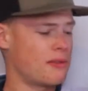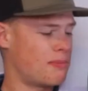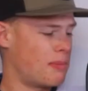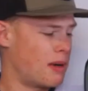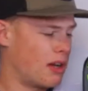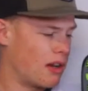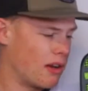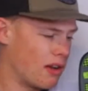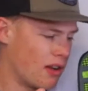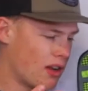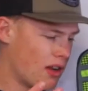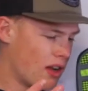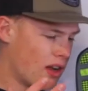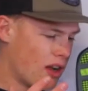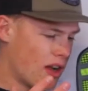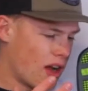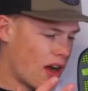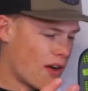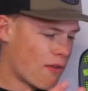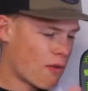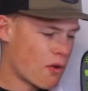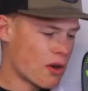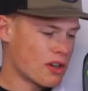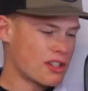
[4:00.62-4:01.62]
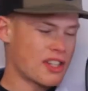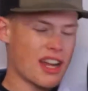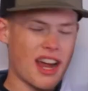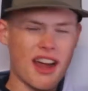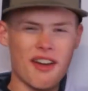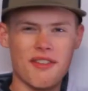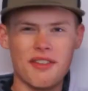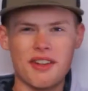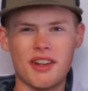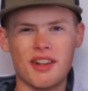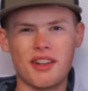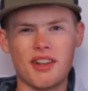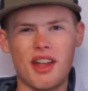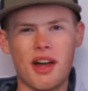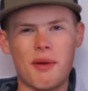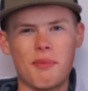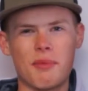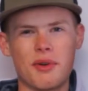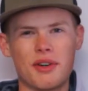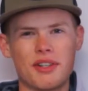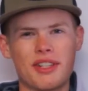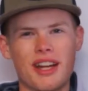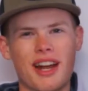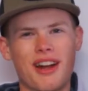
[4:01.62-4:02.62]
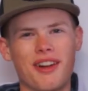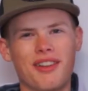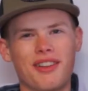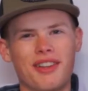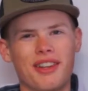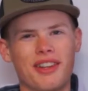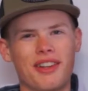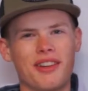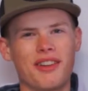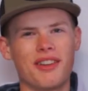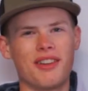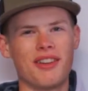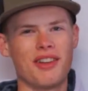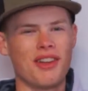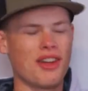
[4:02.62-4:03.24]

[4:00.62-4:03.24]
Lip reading: but of course I have it a lot more dialed in